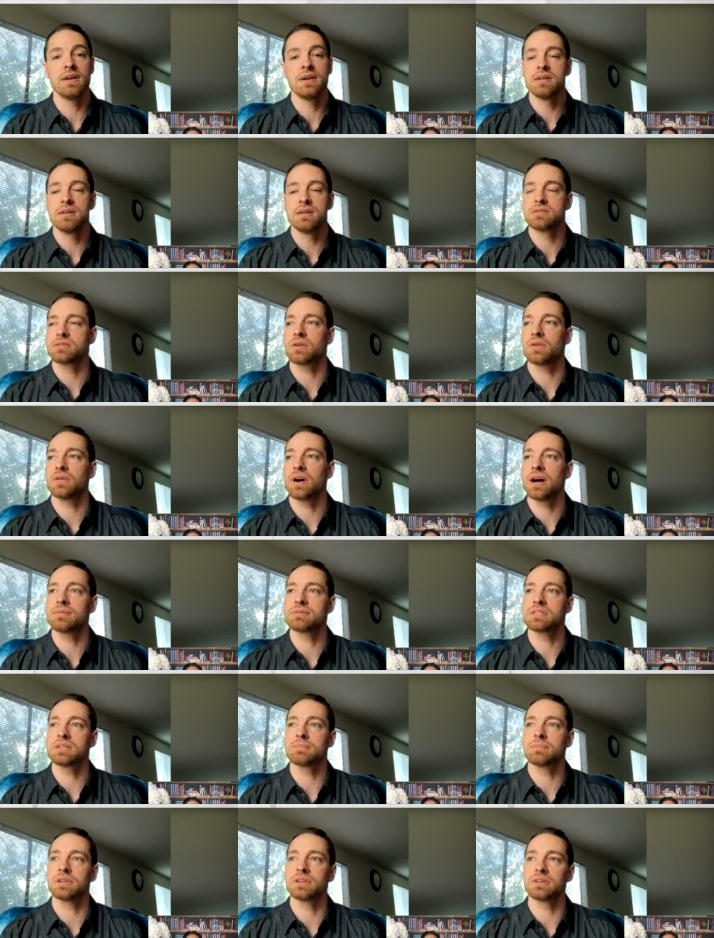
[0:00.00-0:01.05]
So I was
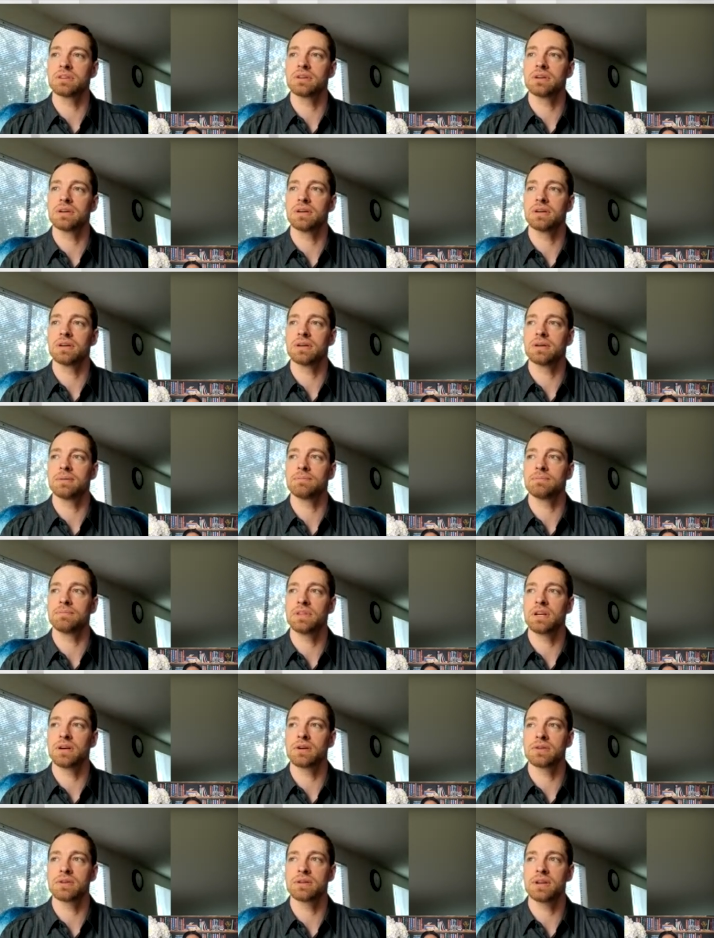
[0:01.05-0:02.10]
able to, um,
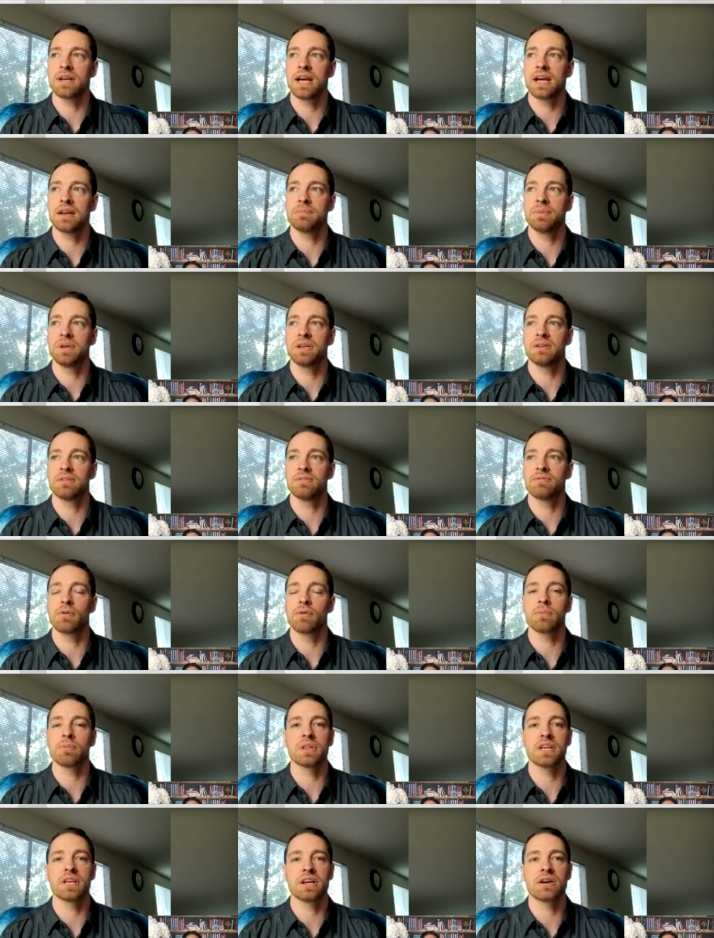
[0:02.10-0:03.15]
there had been a
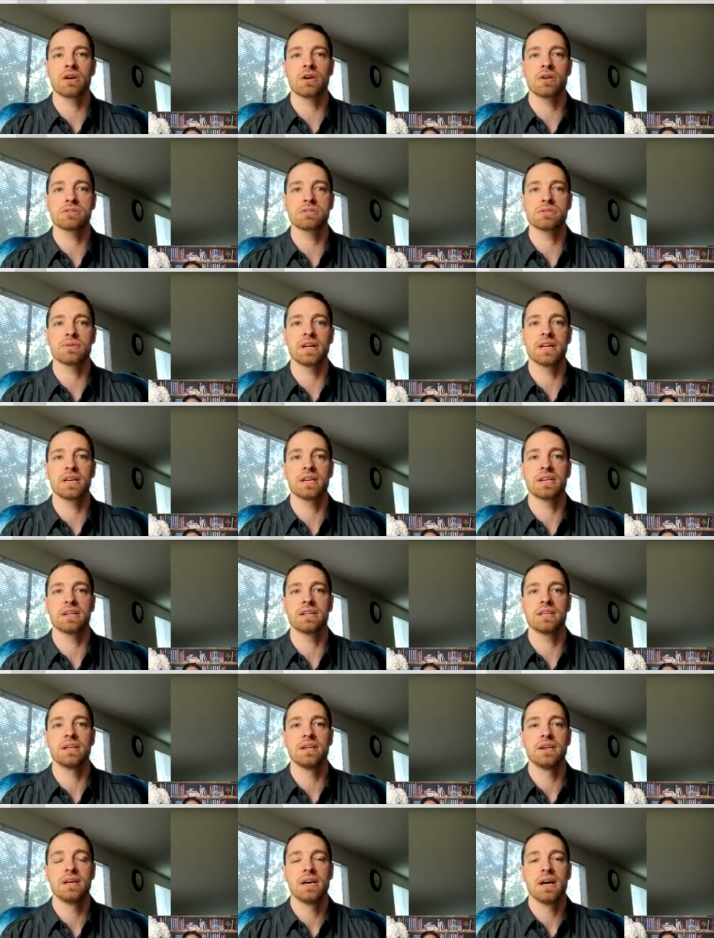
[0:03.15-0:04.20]
formerly incarcerated
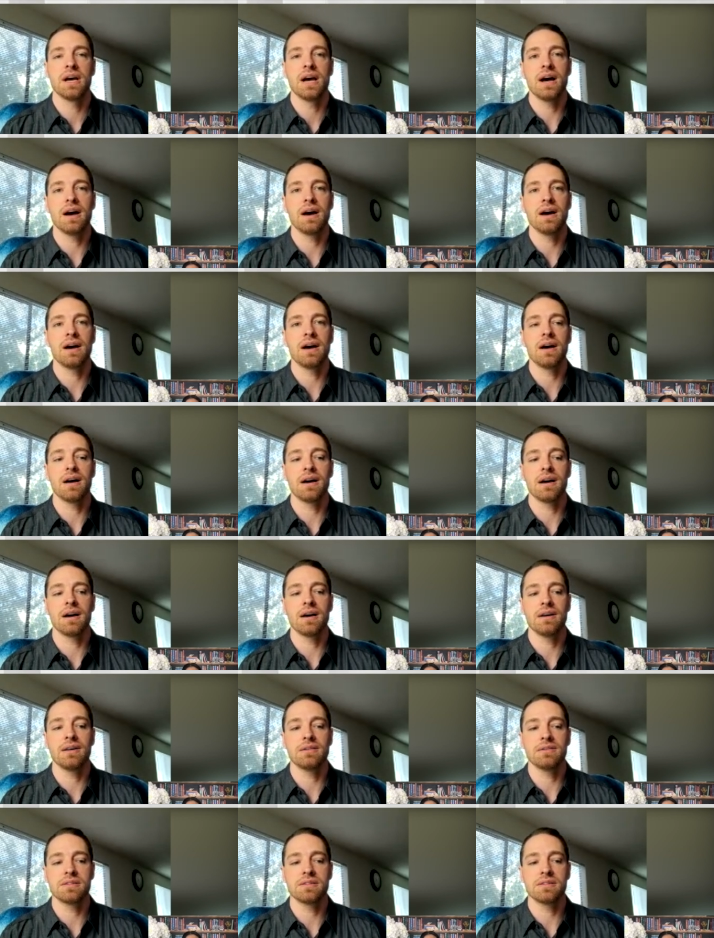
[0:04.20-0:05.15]
uh,